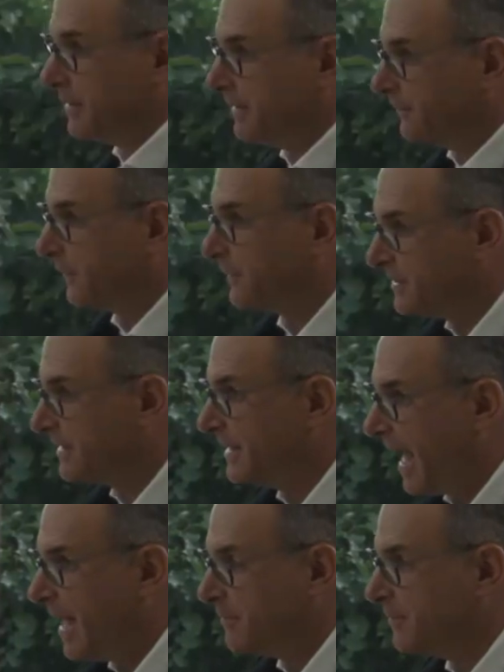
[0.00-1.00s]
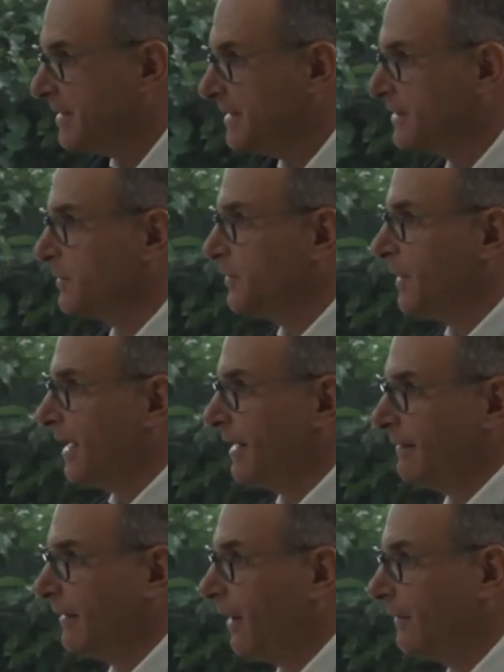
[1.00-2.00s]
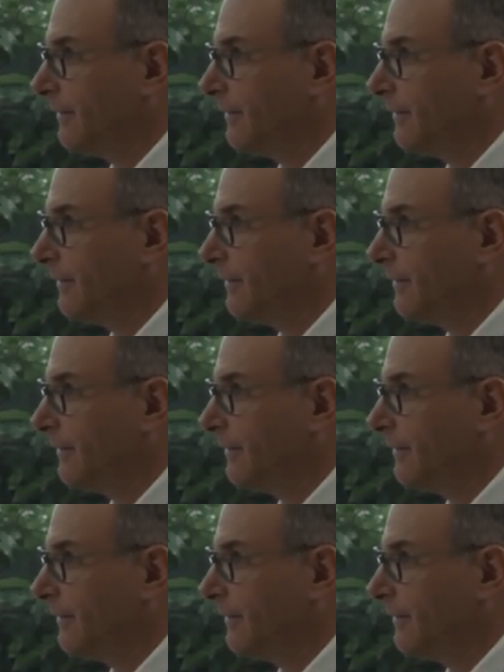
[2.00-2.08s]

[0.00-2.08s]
that could be the first step into a